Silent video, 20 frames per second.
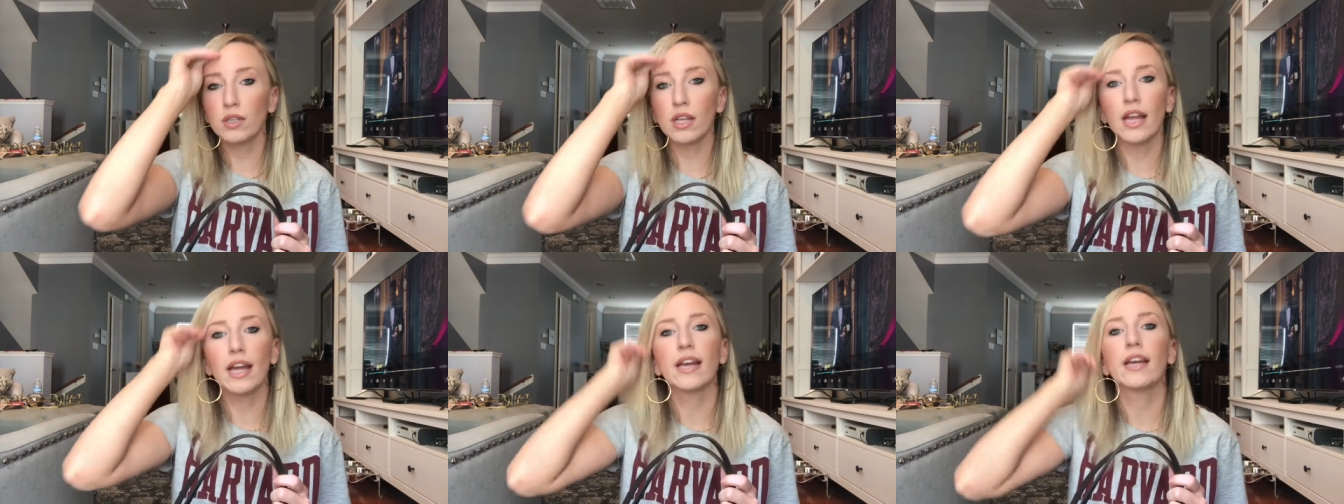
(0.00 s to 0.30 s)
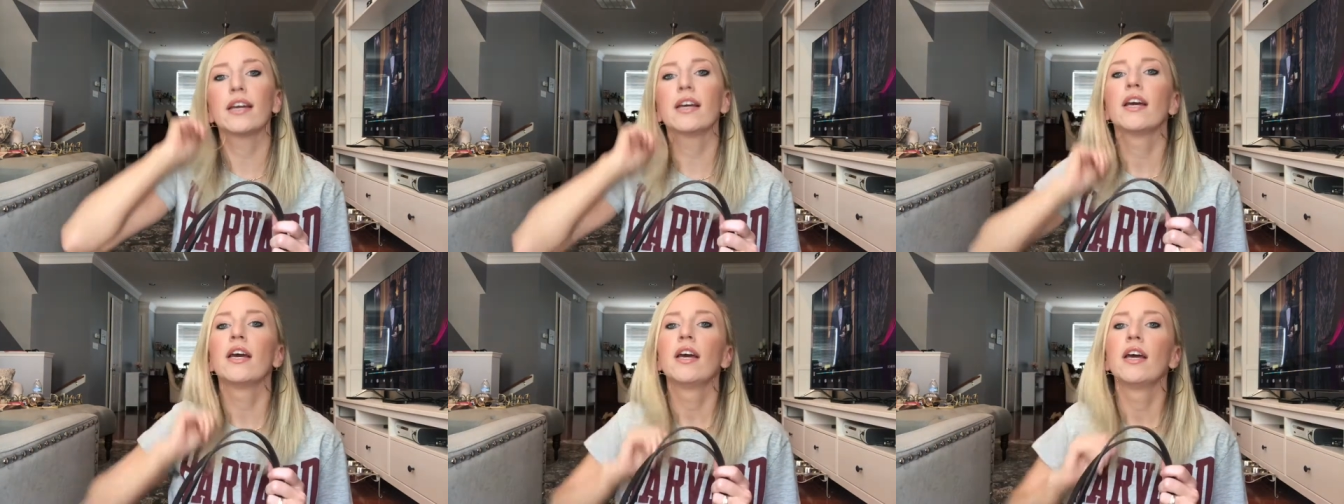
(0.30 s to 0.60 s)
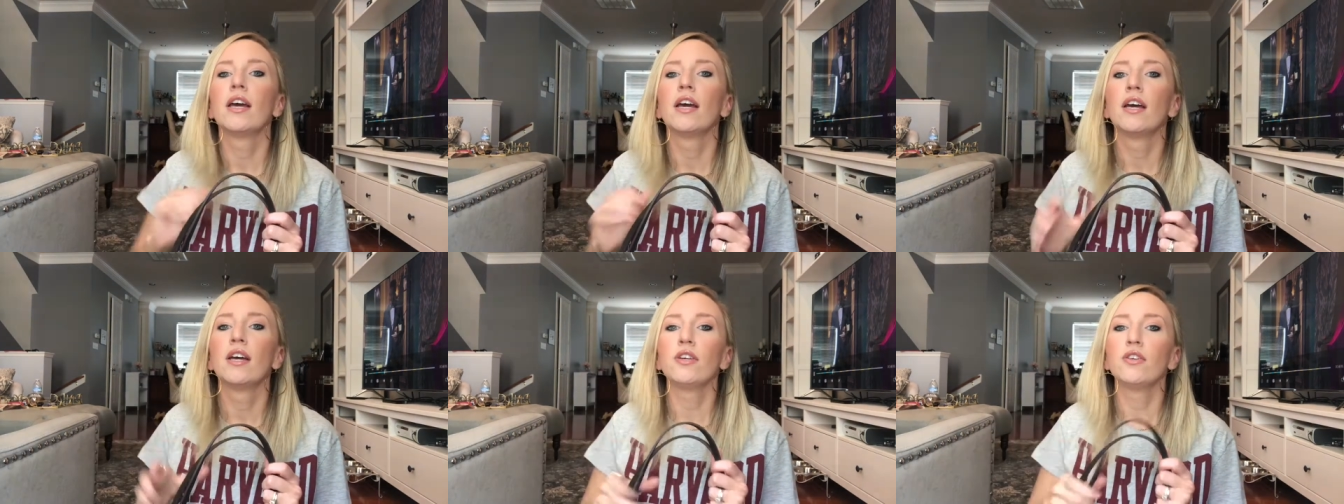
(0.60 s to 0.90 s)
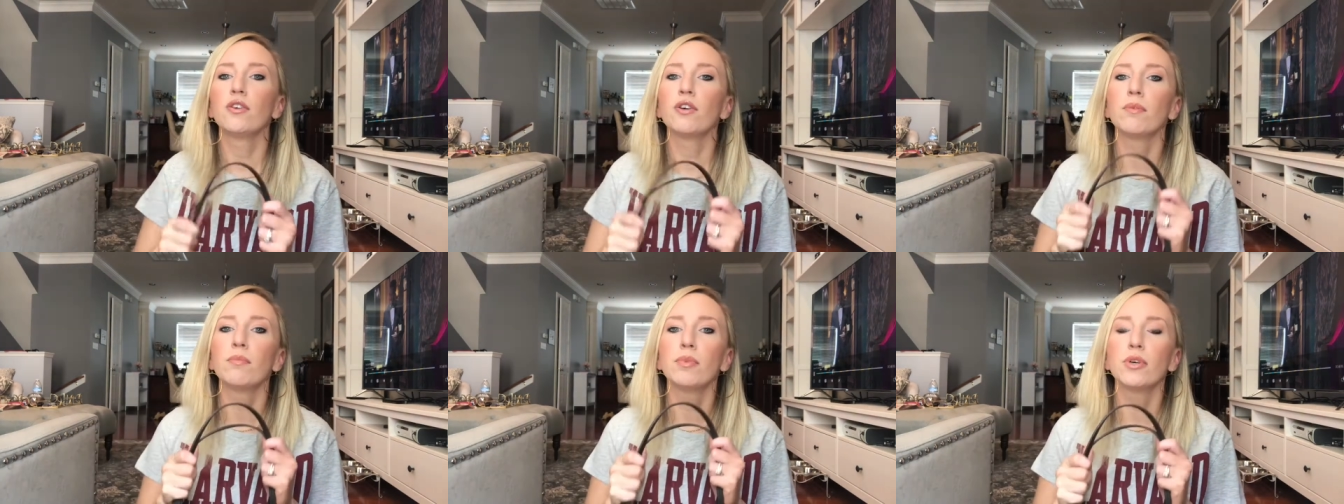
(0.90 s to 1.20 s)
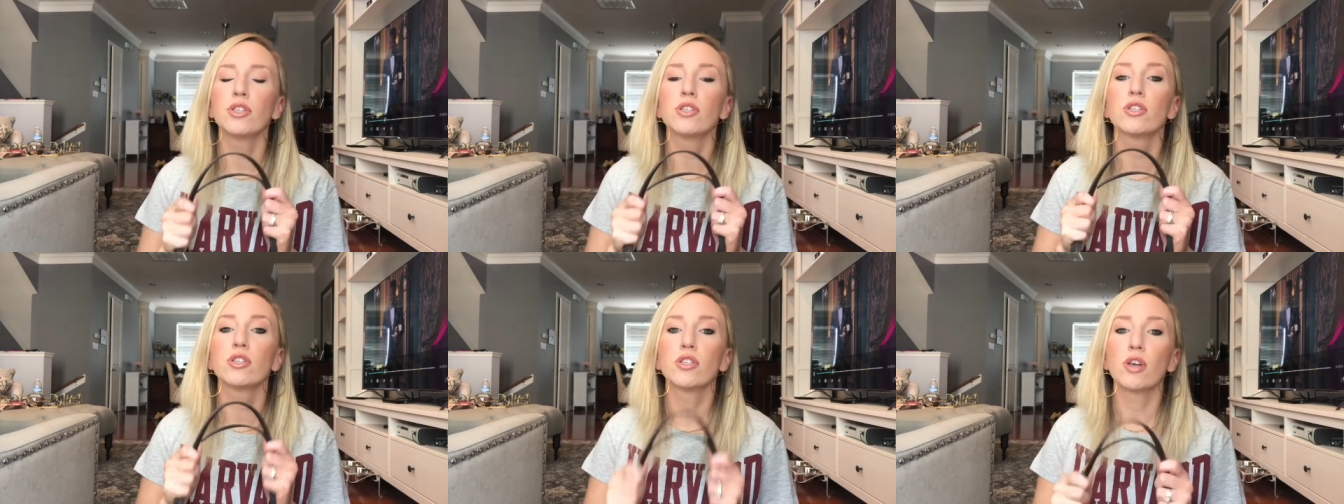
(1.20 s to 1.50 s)
Like you can
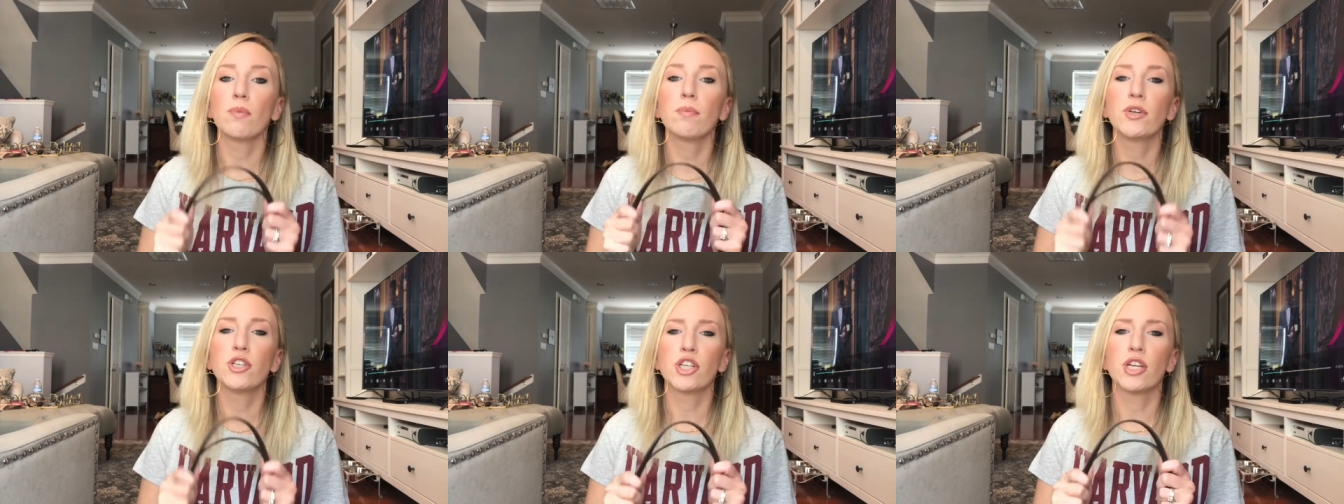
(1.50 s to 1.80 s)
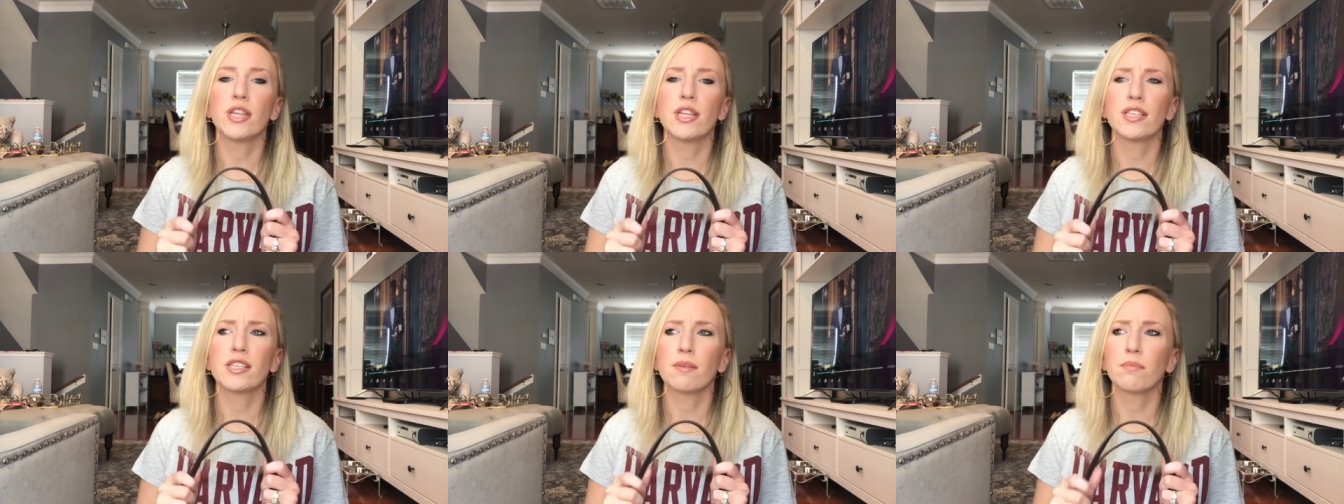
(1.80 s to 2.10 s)
put so much in this.